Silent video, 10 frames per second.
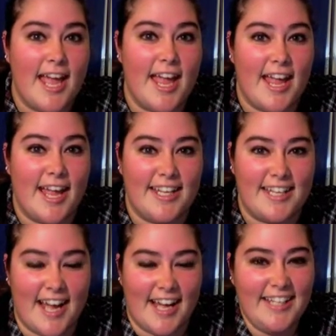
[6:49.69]
And
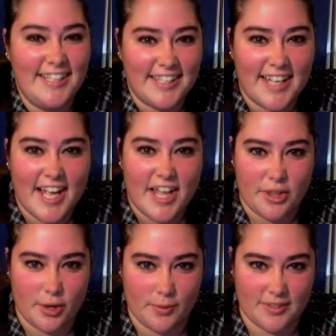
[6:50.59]

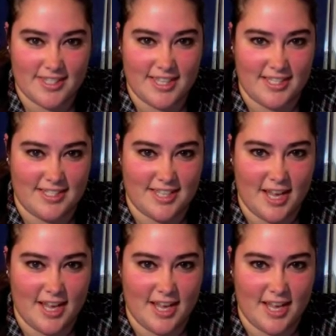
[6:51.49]
there was this